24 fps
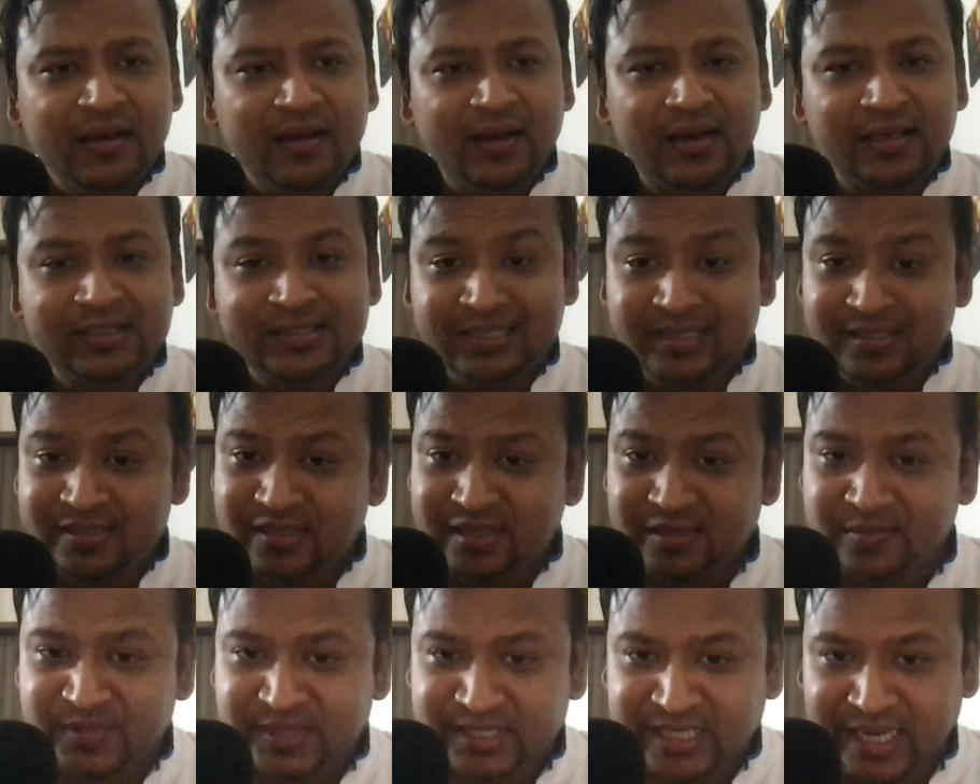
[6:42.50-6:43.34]

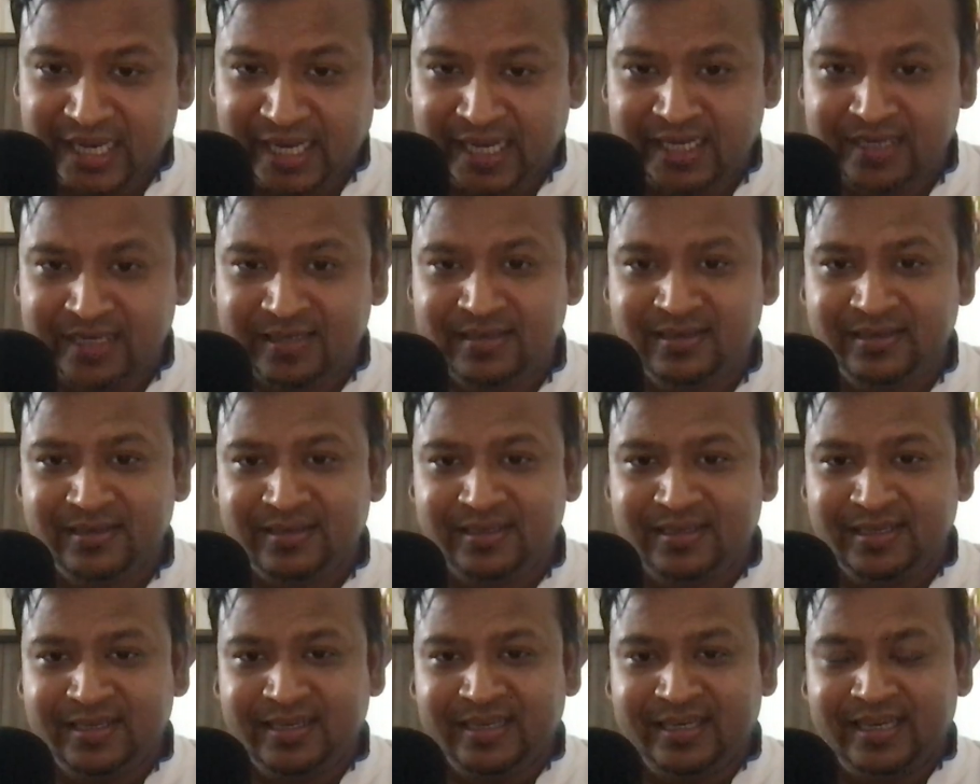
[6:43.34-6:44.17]
system side.
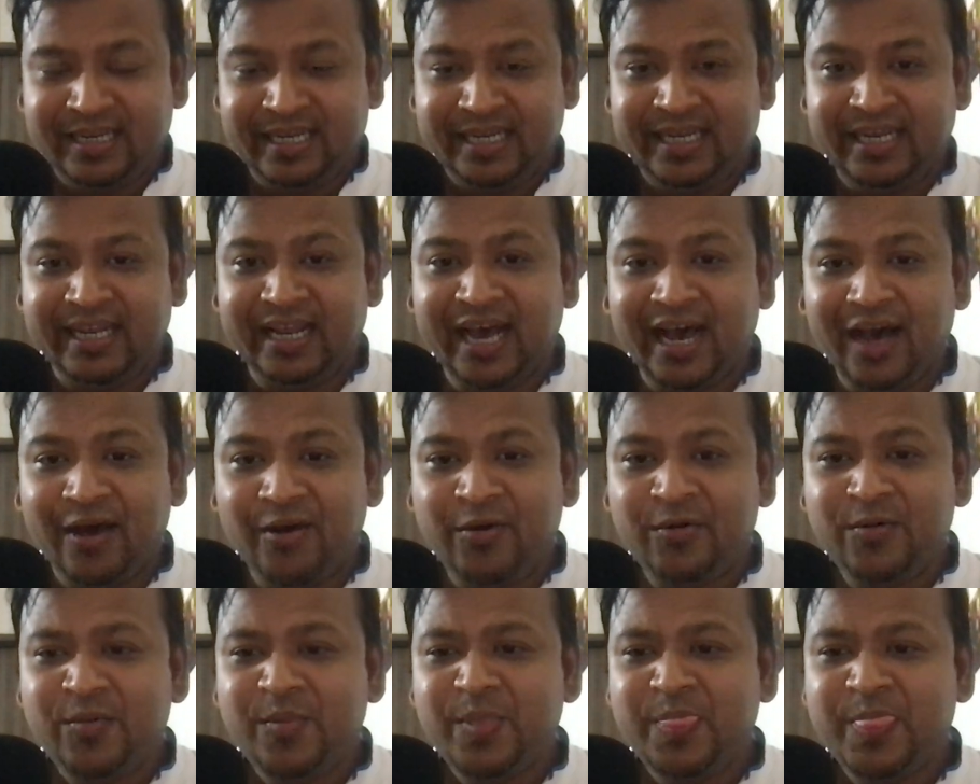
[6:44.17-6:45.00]

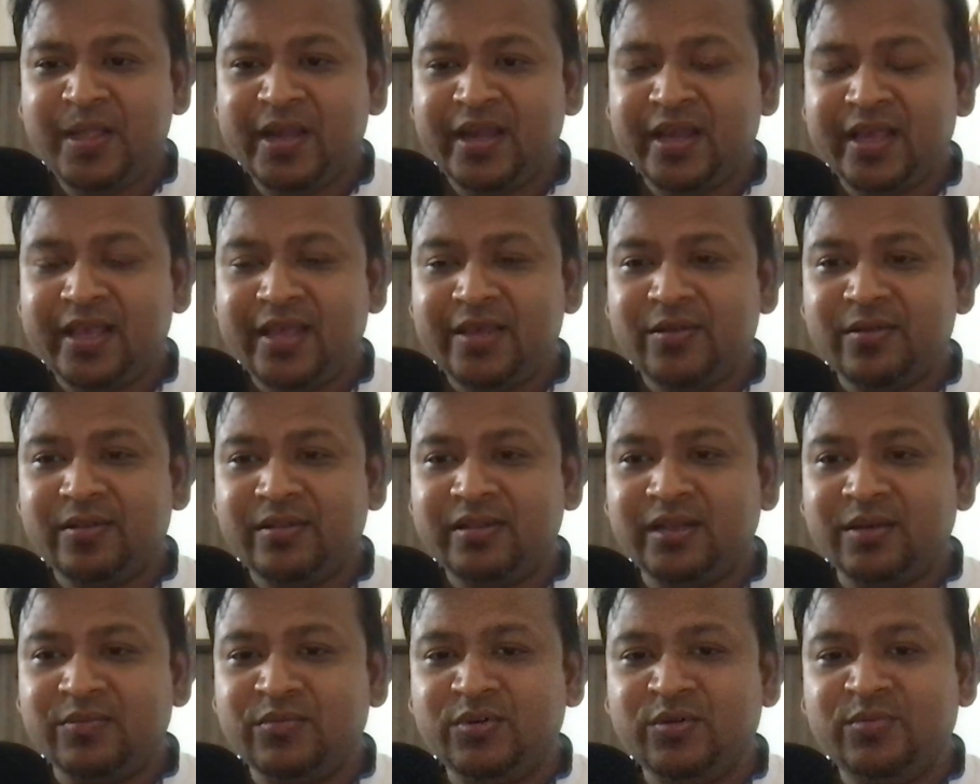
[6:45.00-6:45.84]
Now
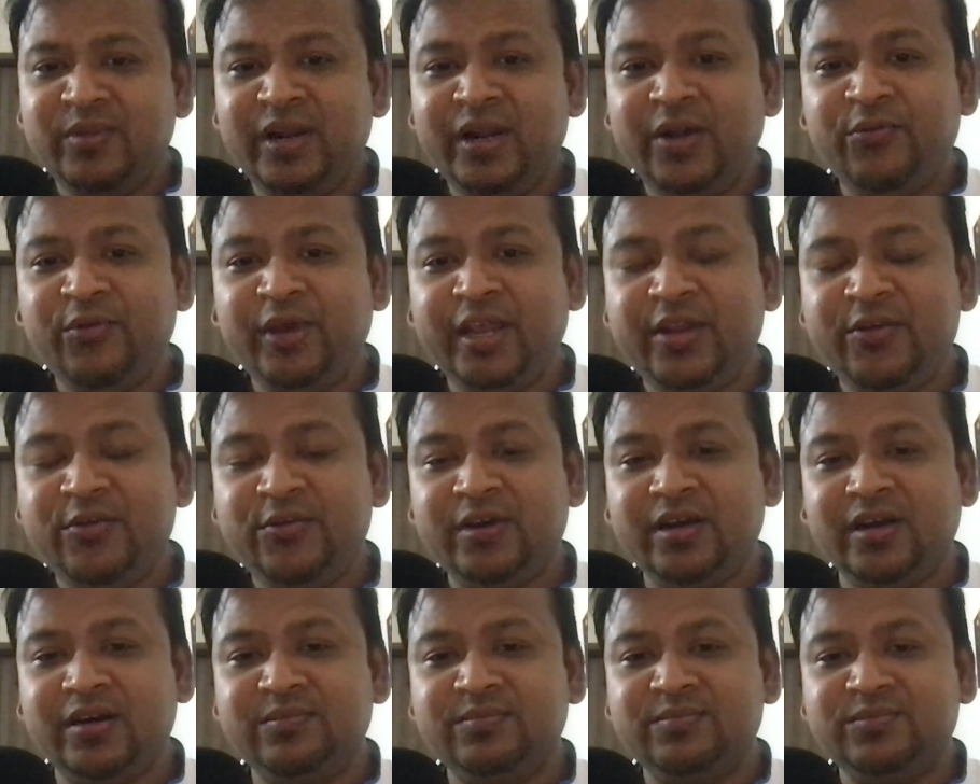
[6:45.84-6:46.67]
the moment when you
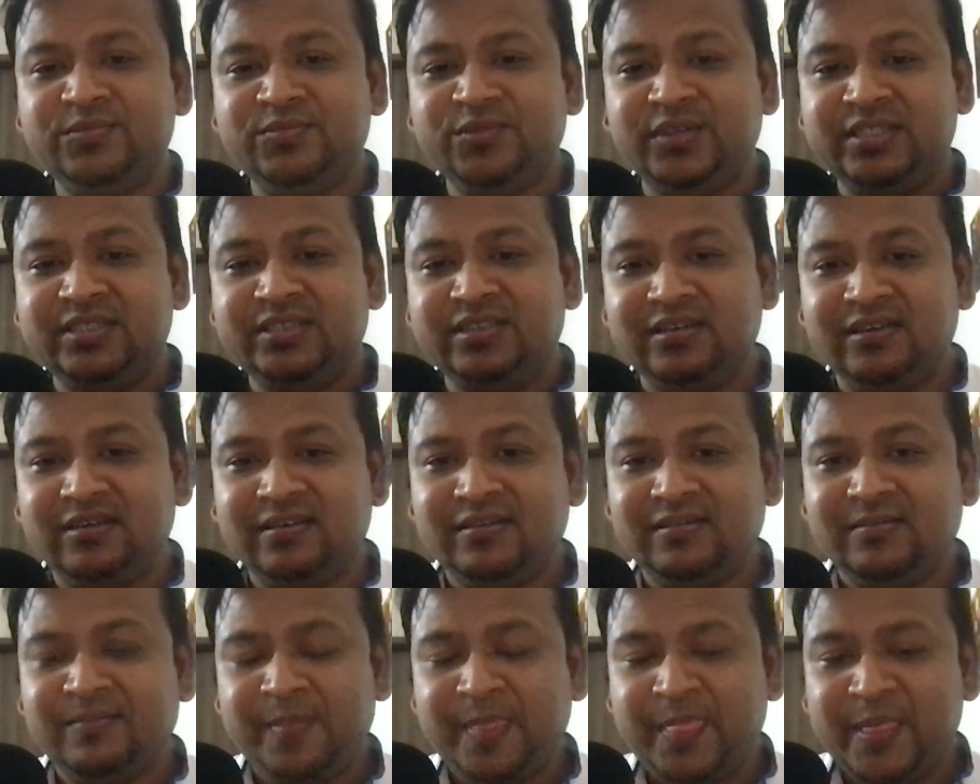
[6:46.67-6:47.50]
come with
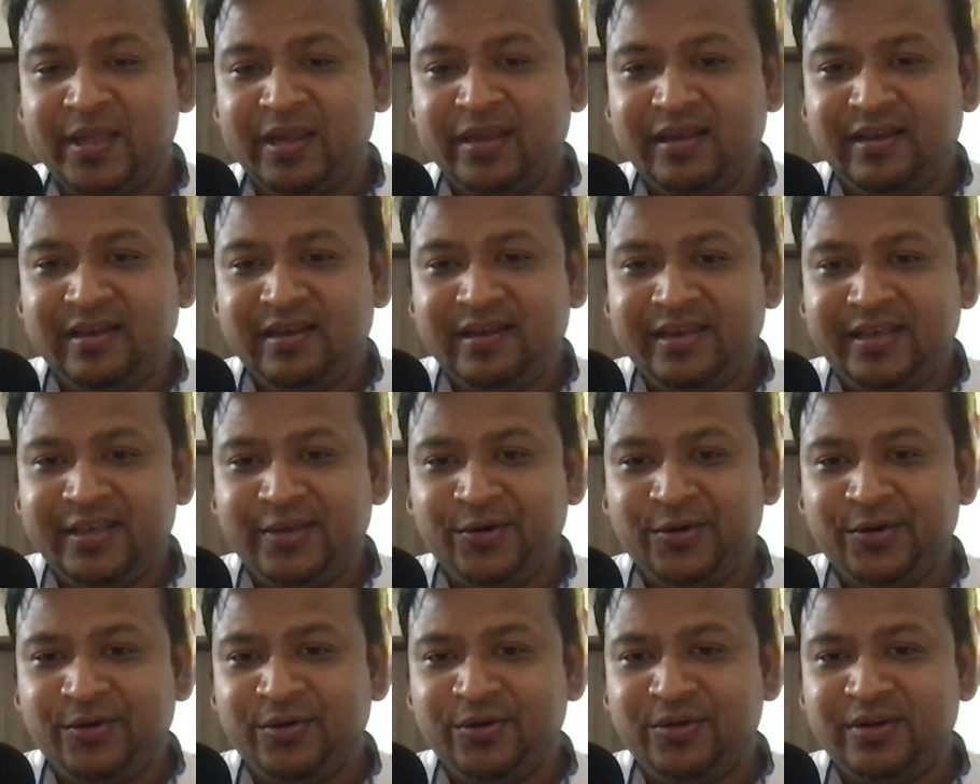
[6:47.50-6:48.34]
the
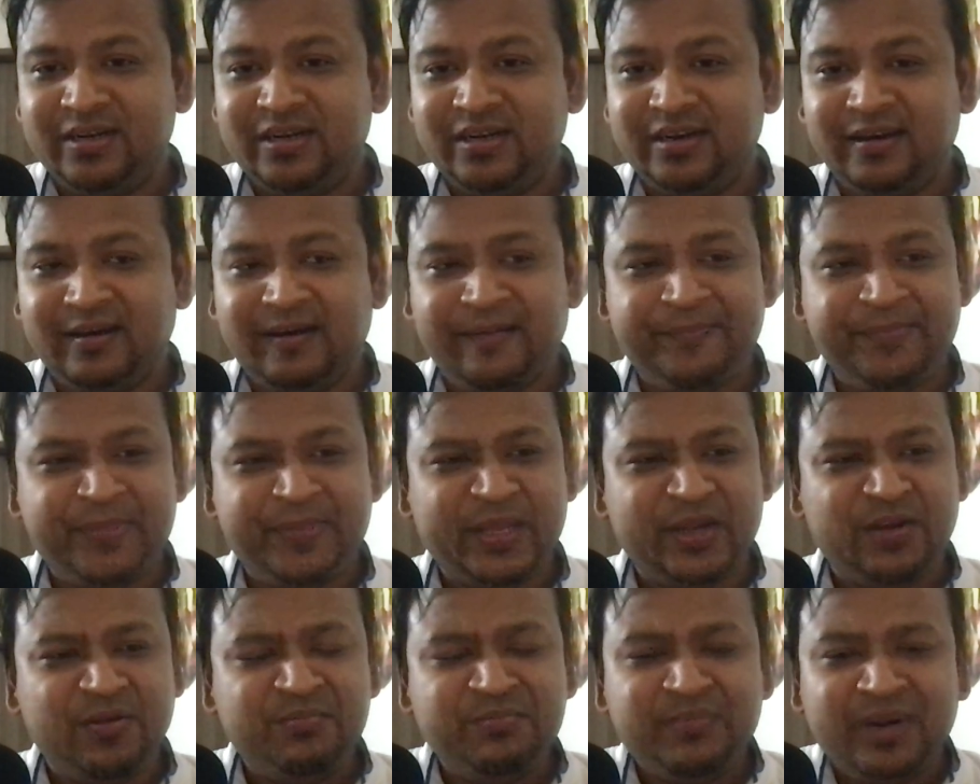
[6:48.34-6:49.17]
your you
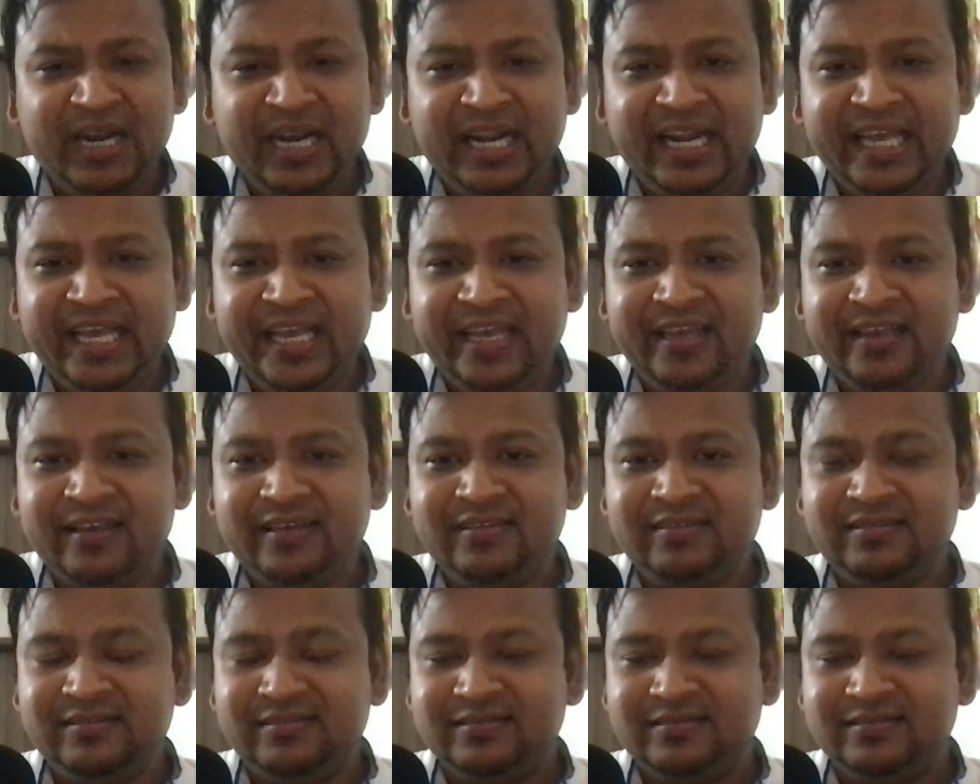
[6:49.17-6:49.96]
know, building,